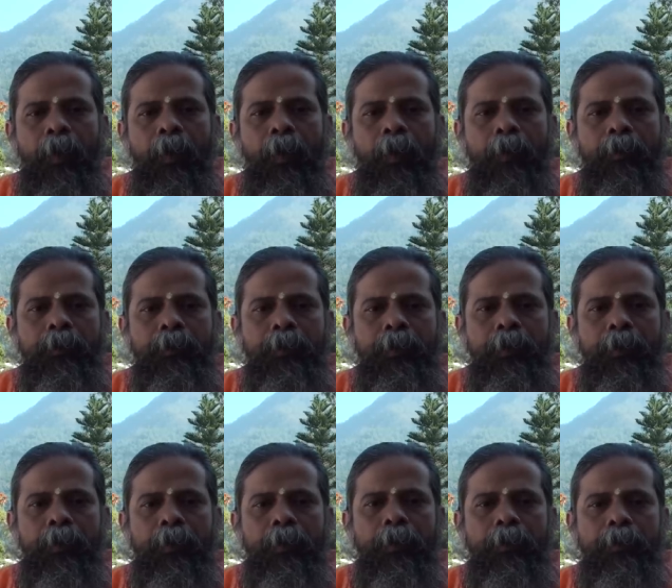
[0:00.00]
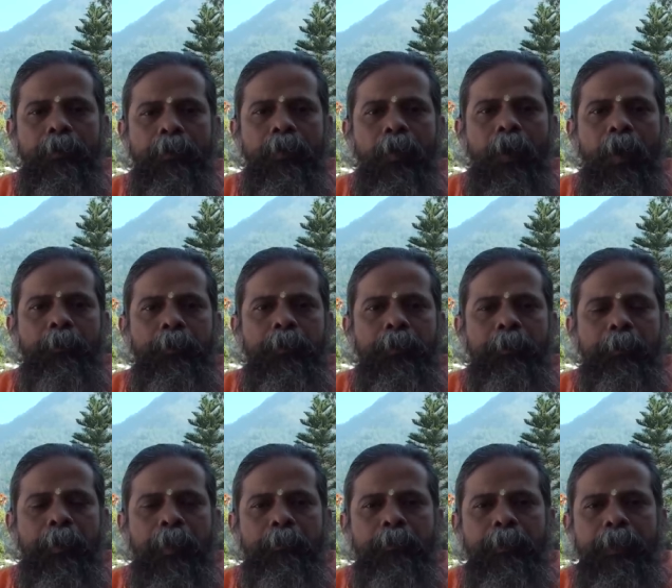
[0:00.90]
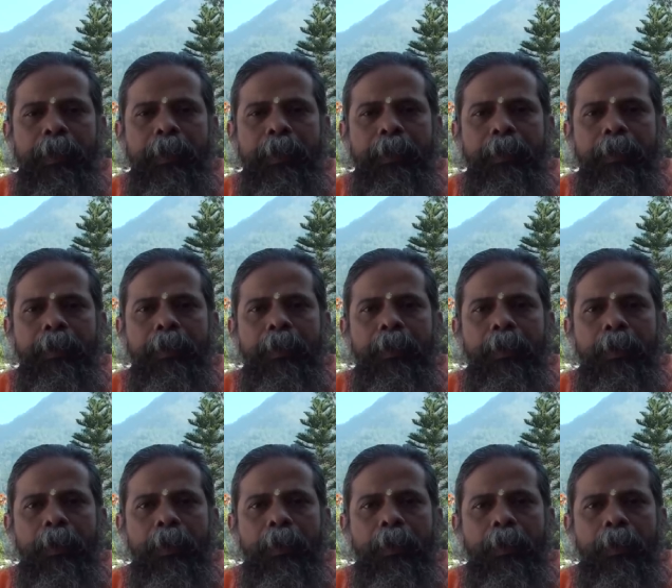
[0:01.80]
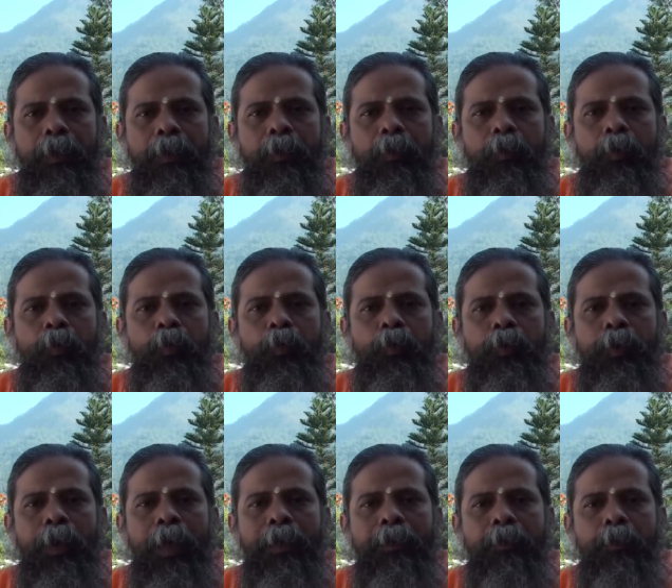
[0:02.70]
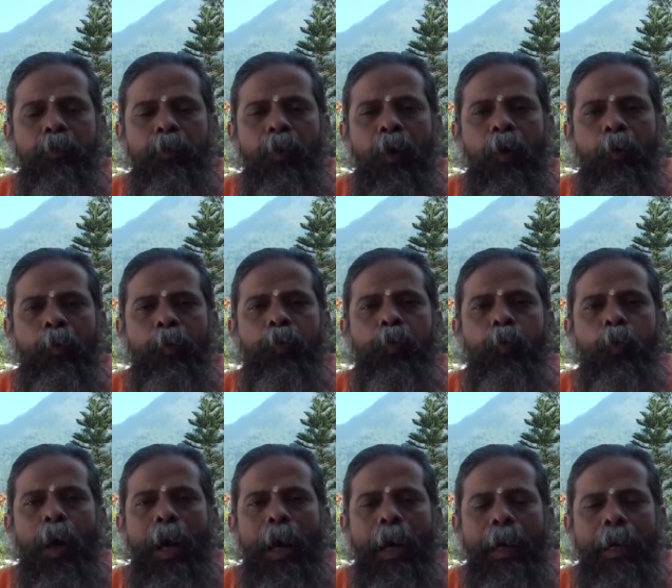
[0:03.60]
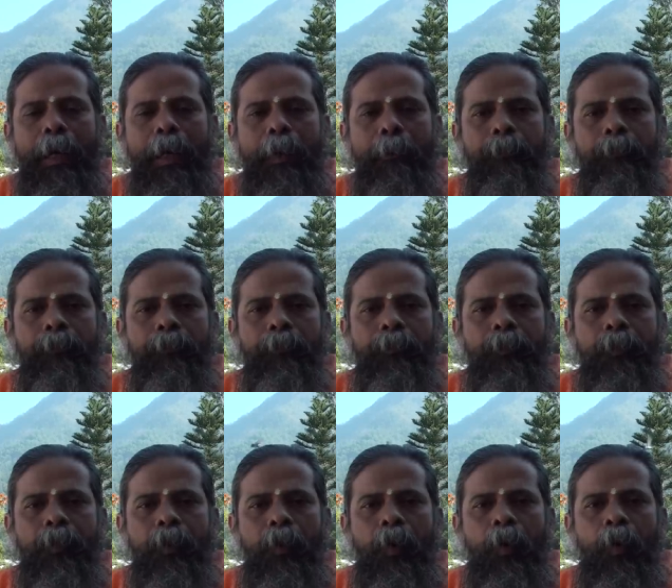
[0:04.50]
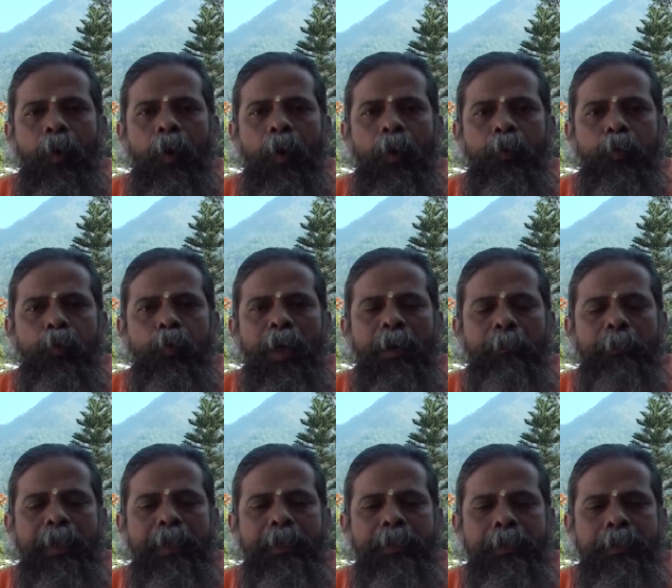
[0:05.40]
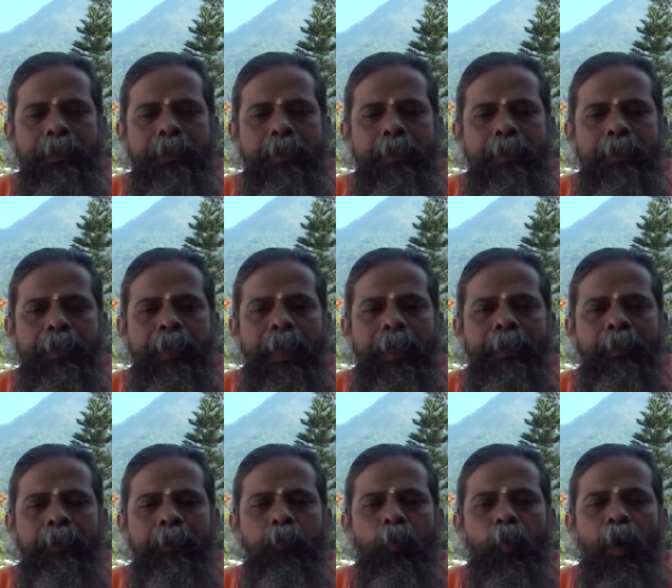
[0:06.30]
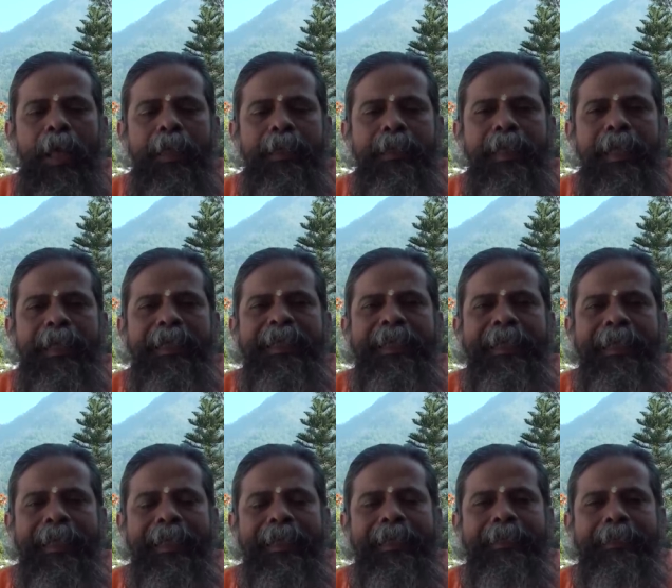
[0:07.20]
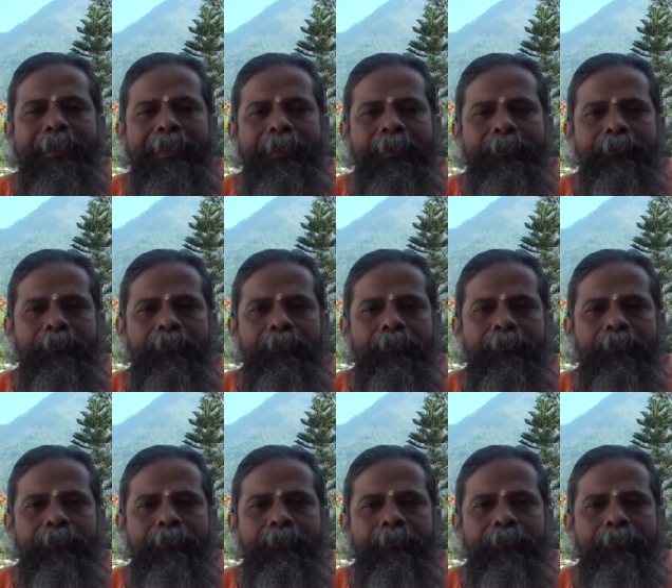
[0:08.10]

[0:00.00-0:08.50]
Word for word: Hamsa comes from the root dhatu hantva. Hantva means that one that kills.